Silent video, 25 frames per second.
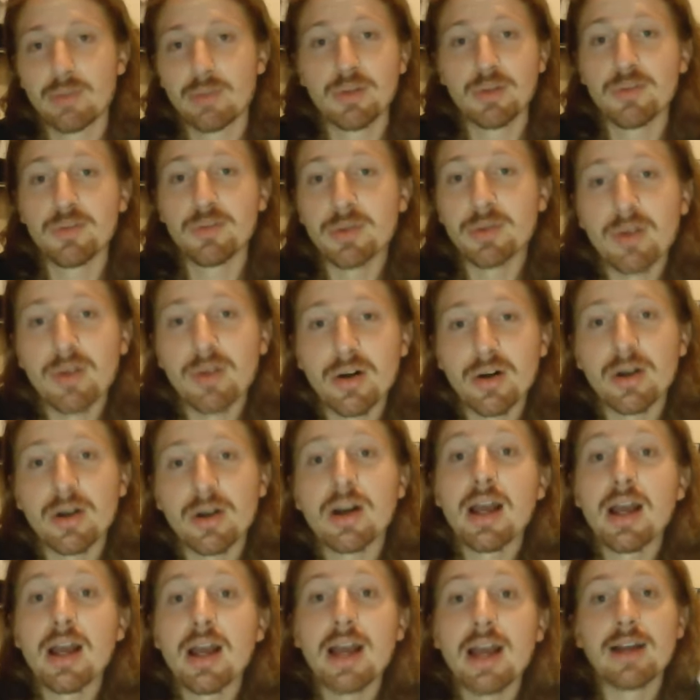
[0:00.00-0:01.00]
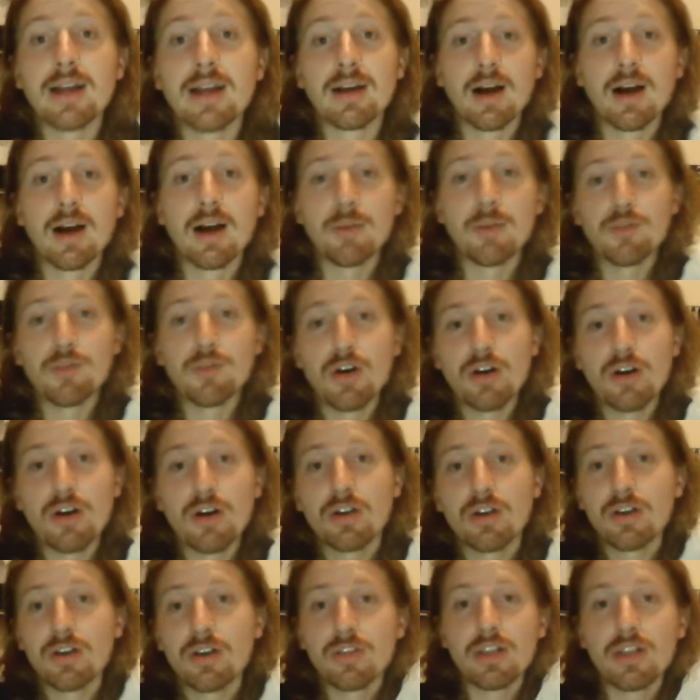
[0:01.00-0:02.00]
me wrong. Hey, I'm
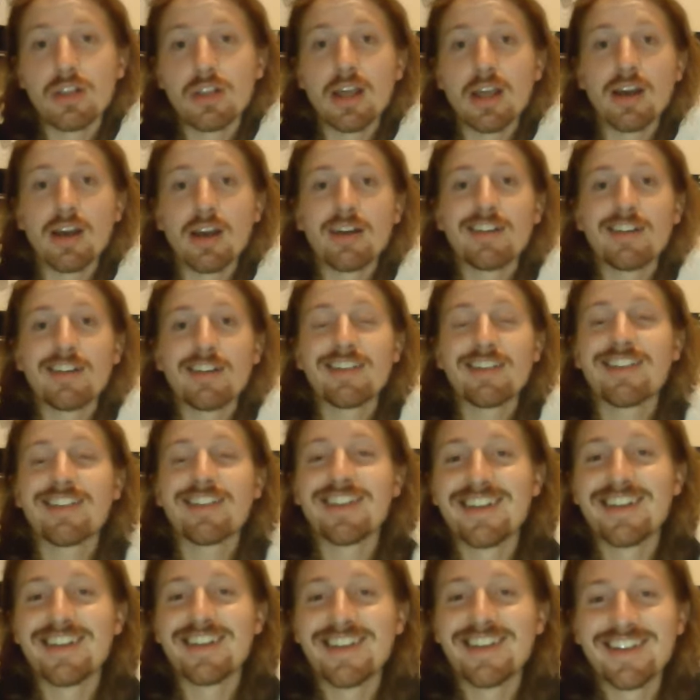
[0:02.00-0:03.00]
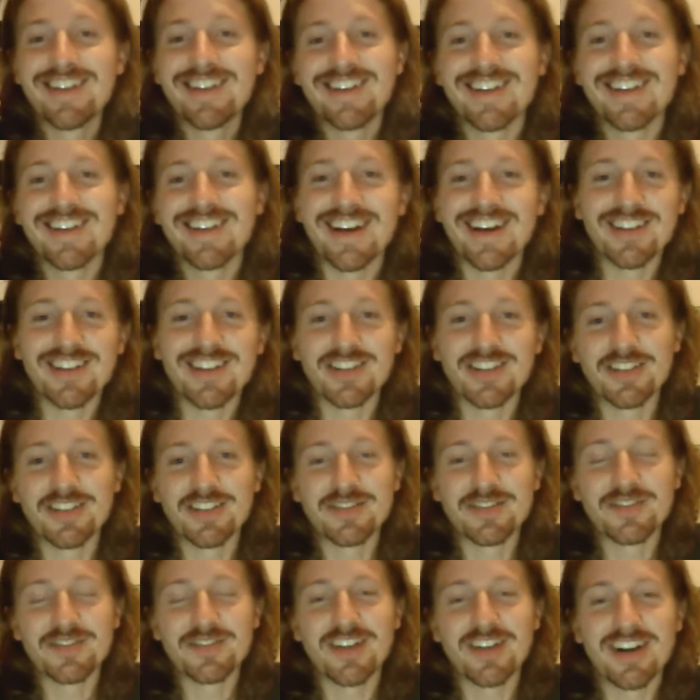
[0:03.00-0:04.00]
wrong there. A lot
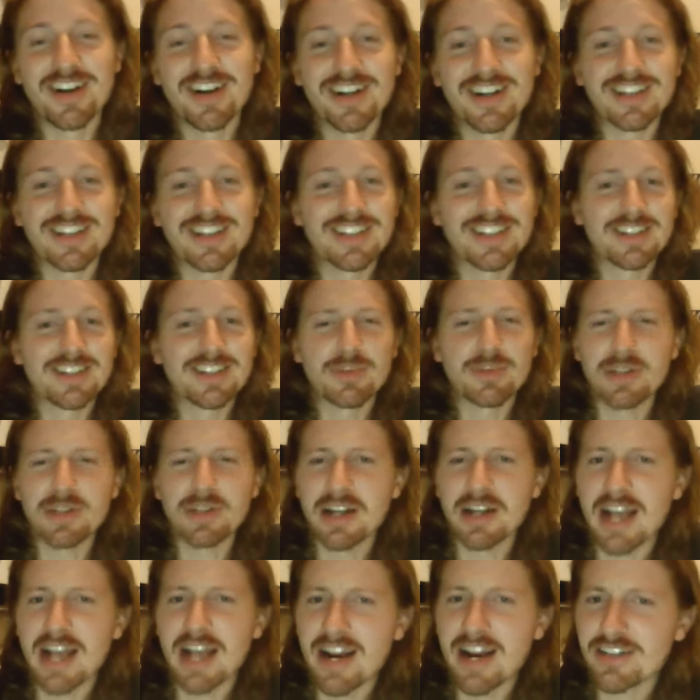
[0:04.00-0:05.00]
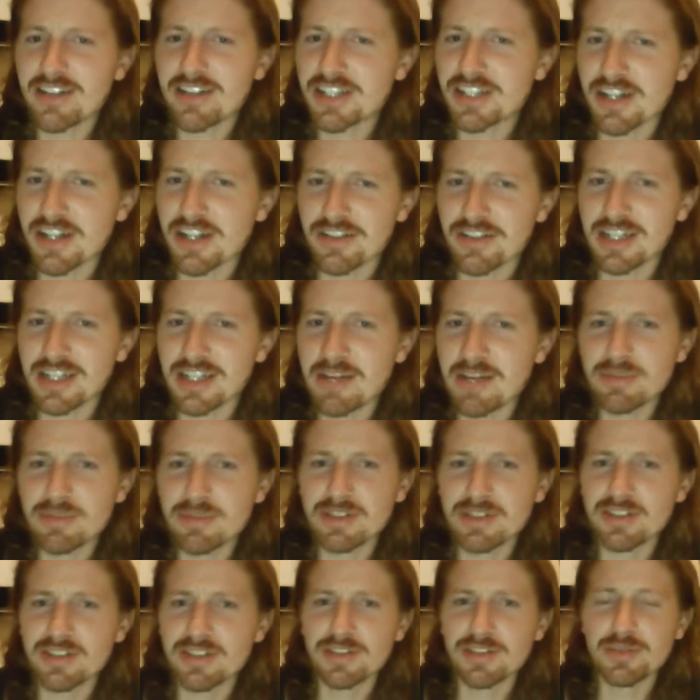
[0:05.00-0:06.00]
of, uh, there's this one guy, Harry
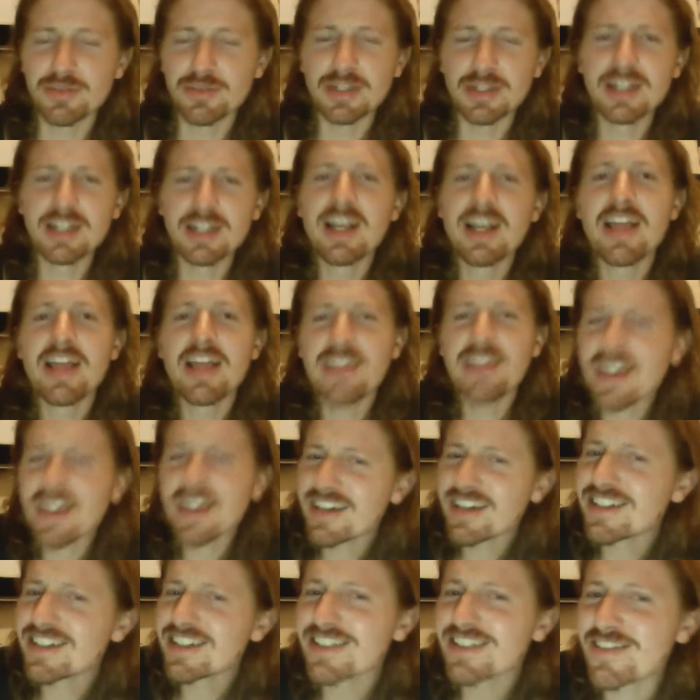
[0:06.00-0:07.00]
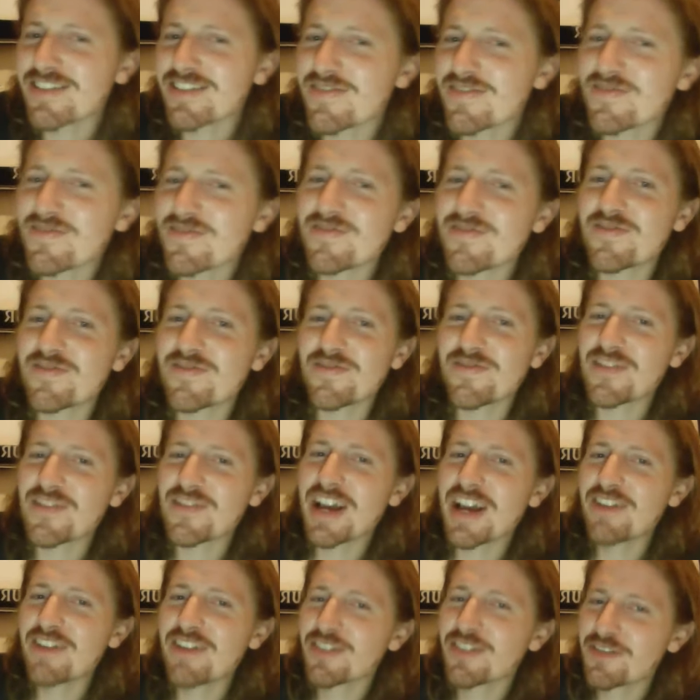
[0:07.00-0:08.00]
Charalambos on Twitter. That guy doesn't
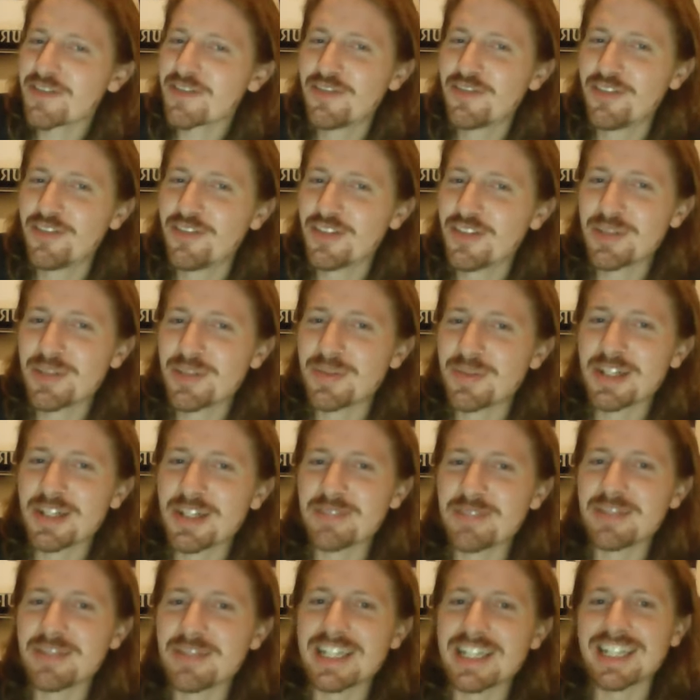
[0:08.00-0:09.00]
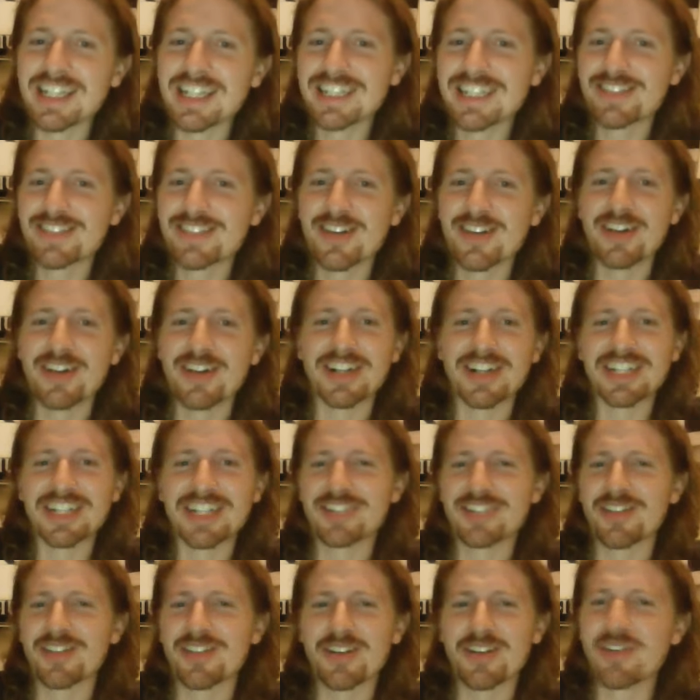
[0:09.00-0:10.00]
ever flip and admit he's wrong, and
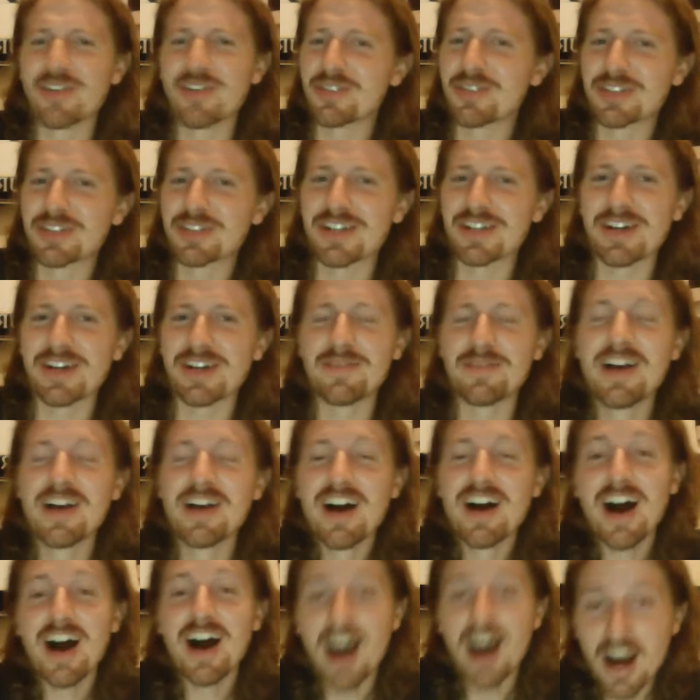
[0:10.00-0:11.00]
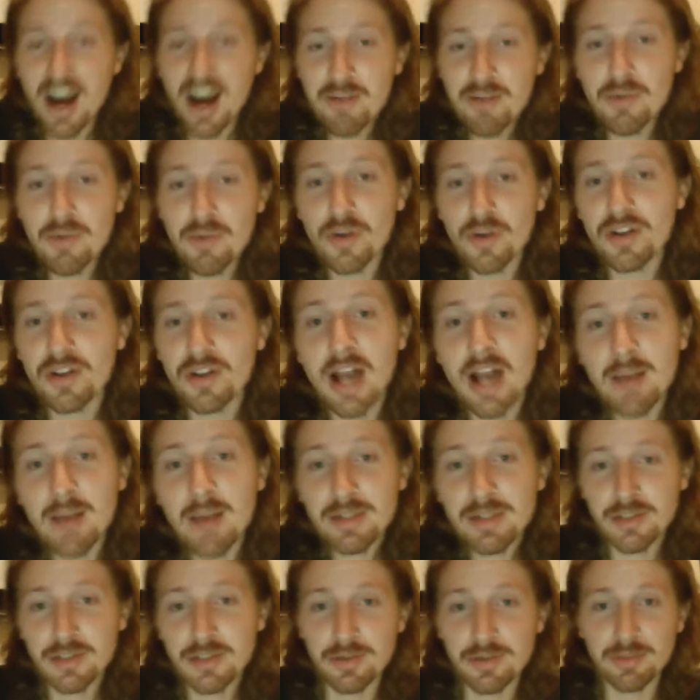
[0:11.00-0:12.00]
he's wrong all the time. I'm more than
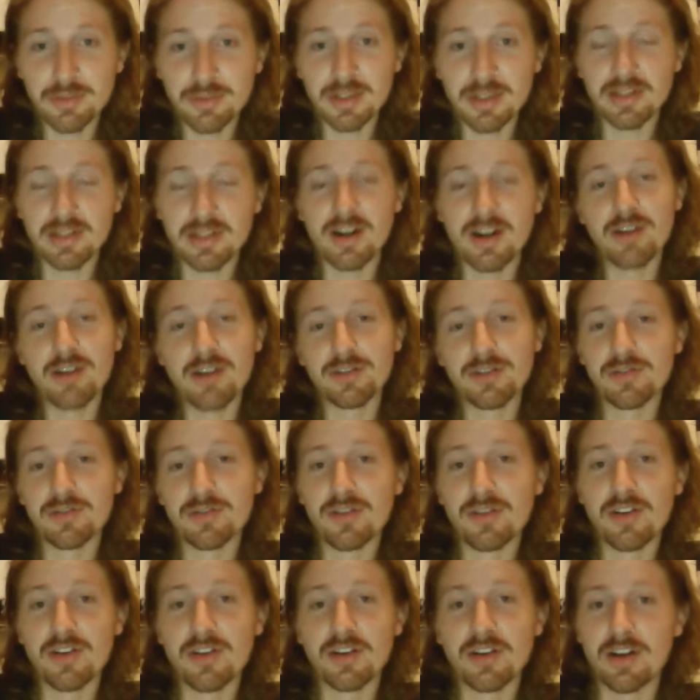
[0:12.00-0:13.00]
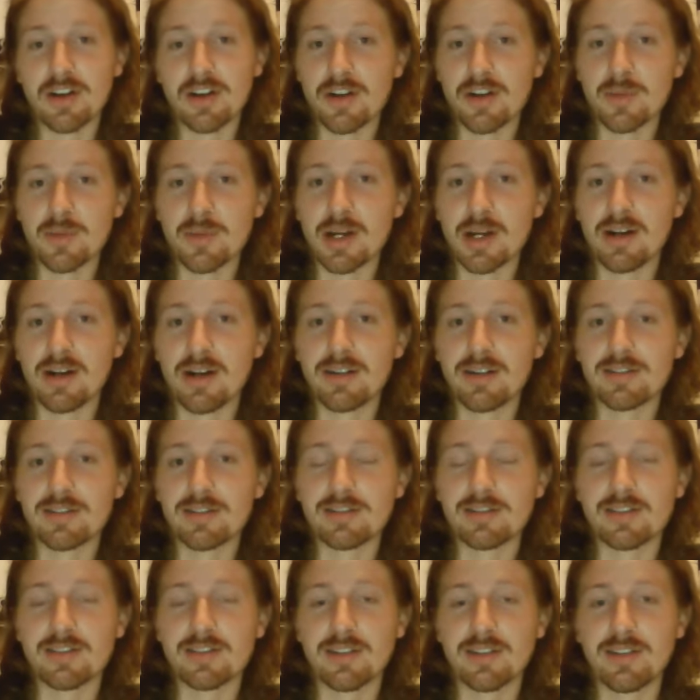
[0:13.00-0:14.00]
happy to admit that I was wrong about
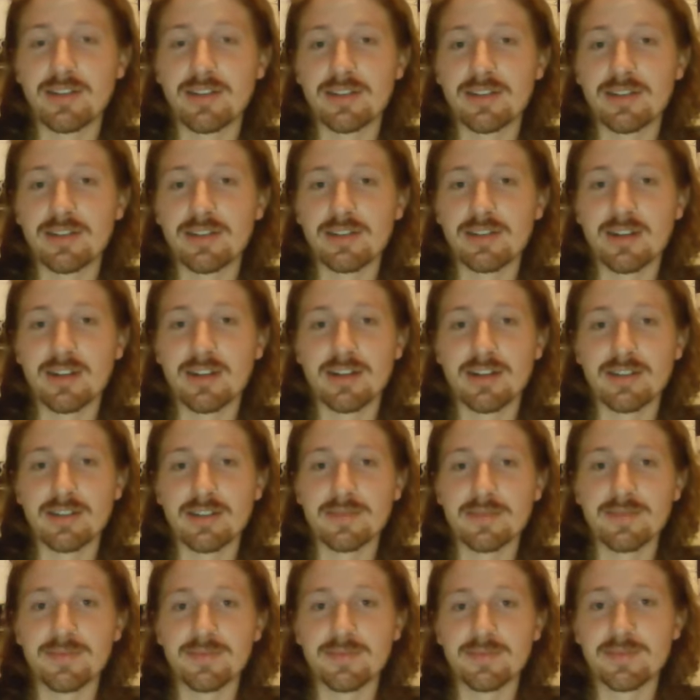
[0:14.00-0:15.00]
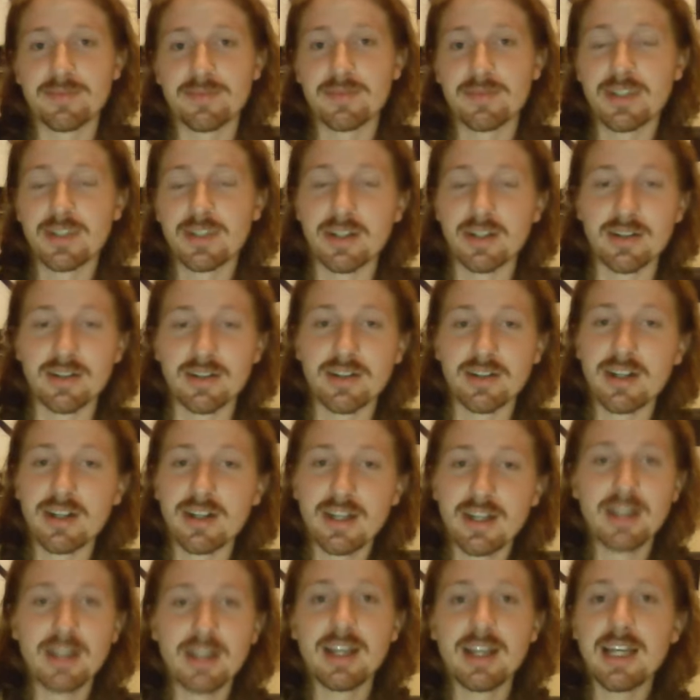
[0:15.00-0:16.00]
Son. Um, you know,
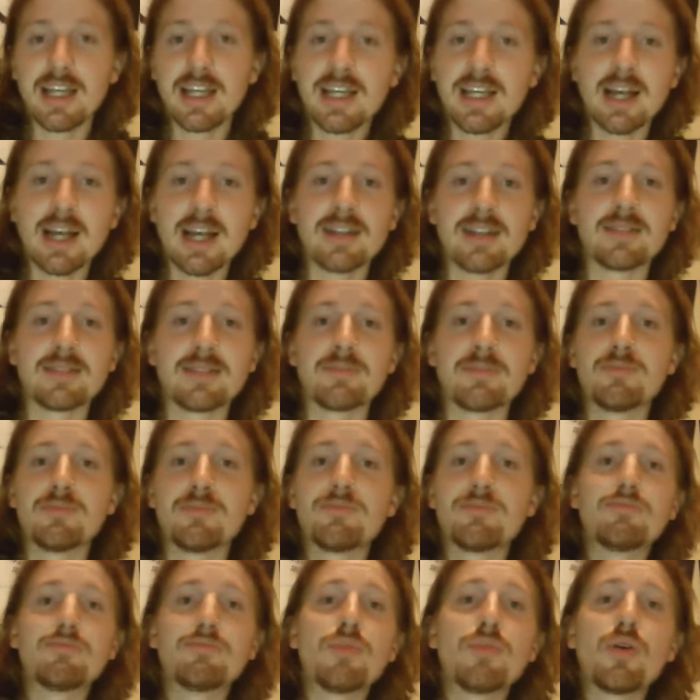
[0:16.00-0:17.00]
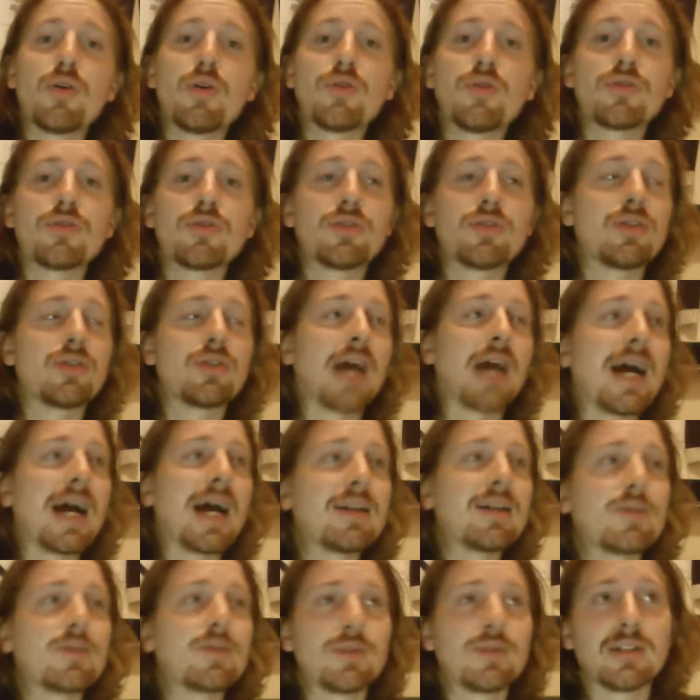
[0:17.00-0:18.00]
he has more than
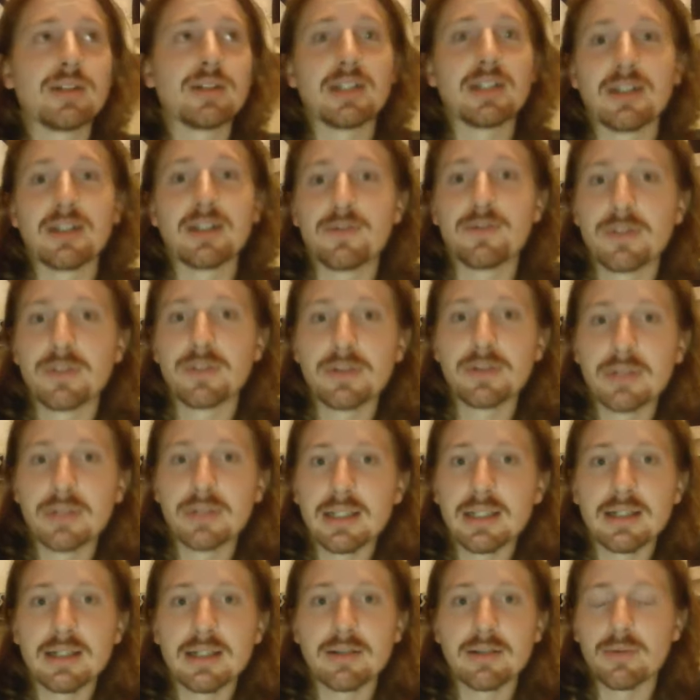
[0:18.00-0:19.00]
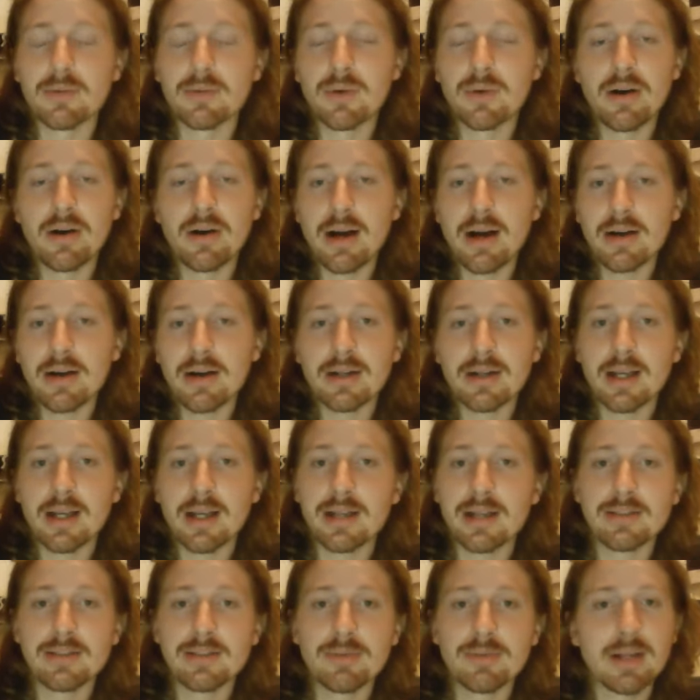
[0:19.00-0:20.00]
adequately filled in while Harry
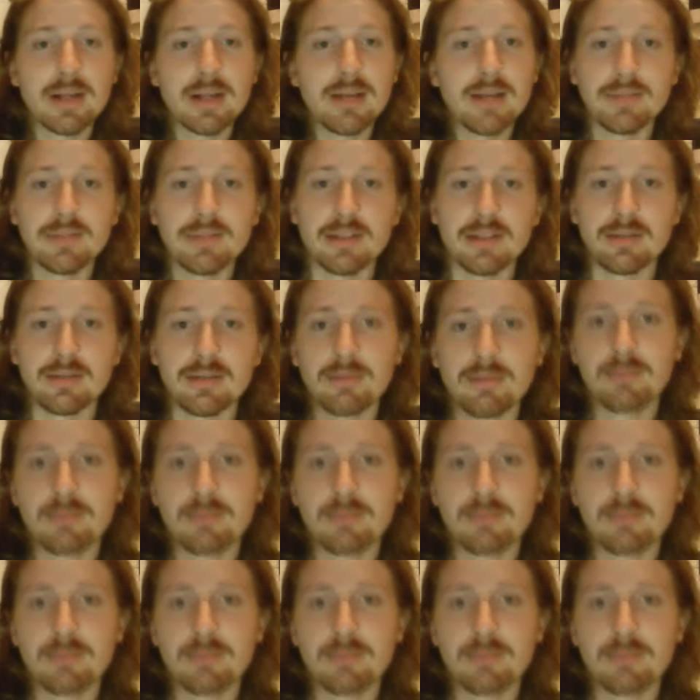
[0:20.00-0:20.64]
Kane's been absent.